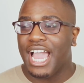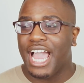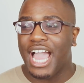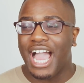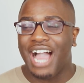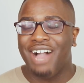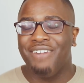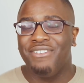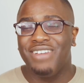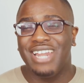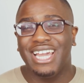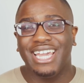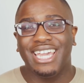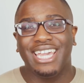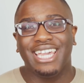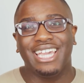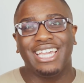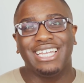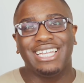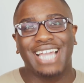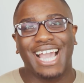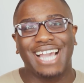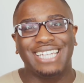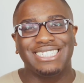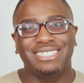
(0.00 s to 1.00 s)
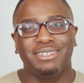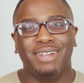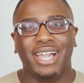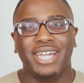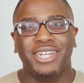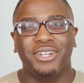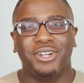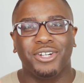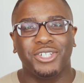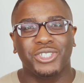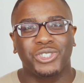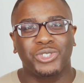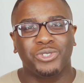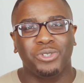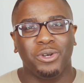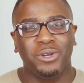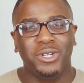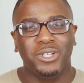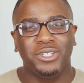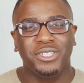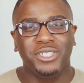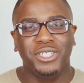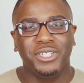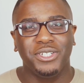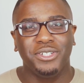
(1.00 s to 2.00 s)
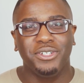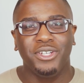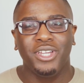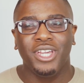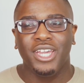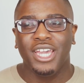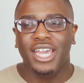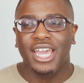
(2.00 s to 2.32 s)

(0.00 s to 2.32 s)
I feel like he has some kind of control on you.